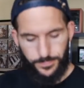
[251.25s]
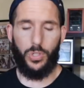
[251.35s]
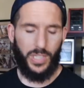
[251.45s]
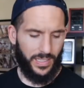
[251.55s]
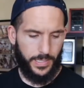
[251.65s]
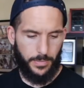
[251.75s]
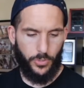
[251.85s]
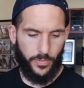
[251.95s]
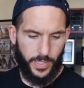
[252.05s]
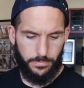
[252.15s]
Well, a lot like the
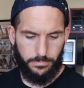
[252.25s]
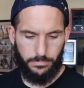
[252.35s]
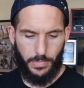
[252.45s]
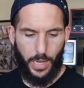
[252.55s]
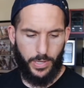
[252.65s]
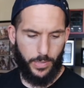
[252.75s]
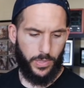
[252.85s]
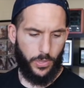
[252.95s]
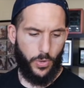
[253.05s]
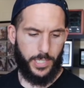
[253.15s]
movie, I went in
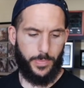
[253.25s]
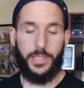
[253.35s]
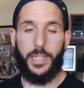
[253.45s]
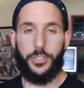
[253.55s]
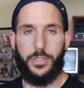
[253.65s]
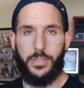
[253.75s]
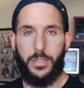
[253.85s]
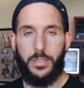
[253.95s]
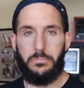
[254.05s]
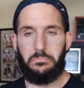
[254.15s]
with low expectations,
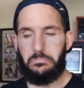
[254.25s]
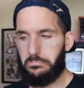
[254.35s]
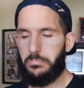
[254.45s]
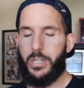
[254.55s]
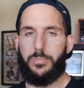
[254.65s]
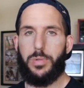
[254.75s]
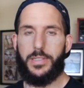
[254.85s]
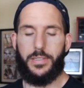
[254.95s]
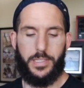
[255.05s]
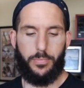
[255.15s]
and I was
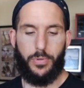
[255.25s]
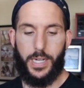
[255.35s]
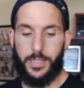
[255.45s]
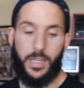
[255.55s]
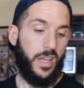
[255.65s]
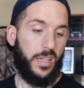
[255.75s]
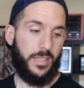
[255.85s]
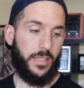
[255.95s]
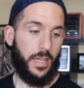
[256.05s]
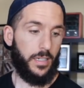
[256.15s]
pleasantly surprised.
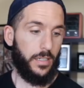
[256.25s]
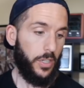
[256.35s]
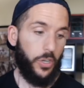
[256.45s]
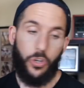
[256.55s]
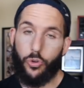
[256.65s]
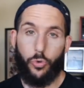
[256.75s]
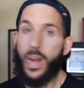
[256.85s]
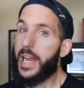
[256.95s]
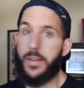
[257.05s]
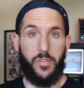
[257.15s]
It's not a
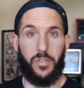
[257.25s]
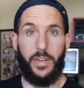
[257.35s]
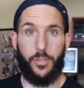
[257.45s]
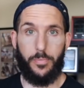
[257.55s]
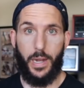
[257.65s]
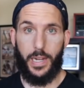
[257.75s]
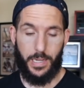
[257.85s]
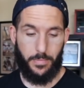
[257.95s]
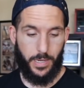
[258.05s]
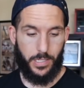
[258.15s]
great flavor by
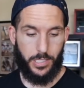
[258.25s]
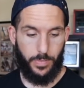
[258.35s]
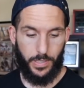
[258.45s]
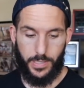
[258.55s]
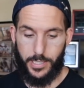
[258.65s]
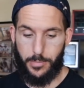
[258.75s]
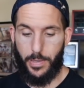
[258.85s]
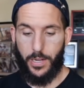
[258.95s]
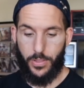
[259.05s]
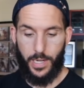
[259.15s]
any means, but it's
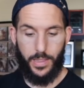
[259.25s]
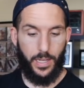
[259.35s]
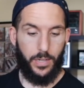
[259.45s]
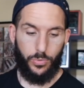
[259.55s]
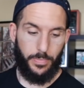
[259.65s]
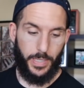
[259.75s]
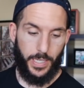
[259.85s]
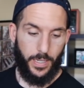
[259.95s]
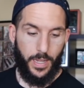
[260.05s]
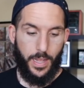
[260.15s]
better than I thought it would
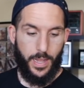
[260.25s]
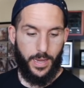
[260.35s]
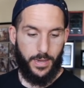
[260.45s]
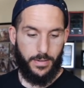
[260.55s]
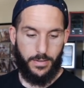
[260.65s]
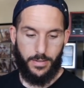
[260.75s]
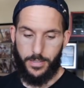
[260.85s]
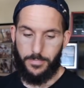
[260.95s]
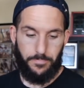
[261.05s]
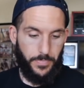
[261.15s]
be. And,
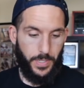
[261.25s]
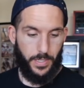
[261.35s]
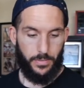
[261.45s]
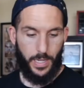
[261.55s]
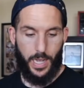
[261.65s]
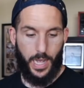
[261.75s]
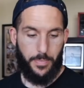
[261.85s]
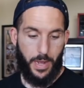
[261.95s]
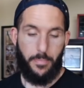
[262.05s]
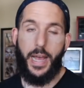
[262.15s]

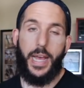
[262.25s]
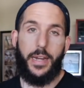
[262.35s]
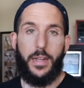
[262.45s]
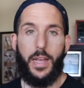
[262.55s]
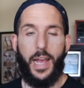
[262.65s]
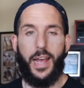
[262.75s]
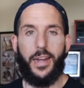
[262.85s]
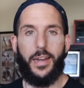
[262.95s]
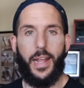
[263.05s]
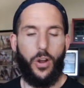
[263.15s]
I'm not mad
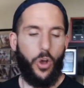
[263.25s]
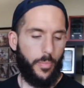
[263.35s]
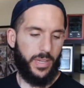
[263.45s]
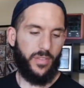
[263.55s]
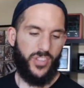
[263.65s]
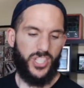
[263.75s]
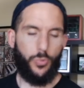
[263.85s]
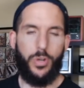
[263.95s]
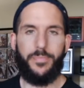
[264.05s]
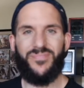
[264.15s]
at it at all. I'm going to give
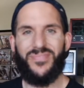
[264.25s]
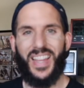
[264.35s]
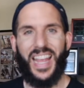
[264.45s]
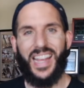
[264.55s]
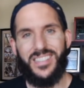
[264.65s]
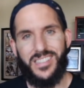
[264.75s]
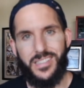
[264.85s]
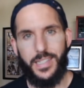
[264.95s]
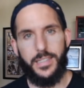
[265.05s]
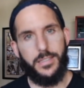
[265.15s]
this one a
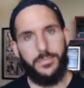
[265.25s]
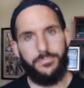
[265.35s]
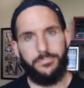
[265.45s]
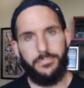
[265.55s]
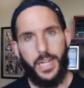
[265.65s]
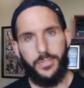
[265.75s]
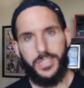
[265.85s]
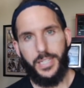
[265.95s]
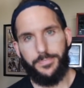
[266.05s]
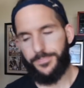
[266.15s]
6 out of
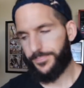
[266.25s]
10.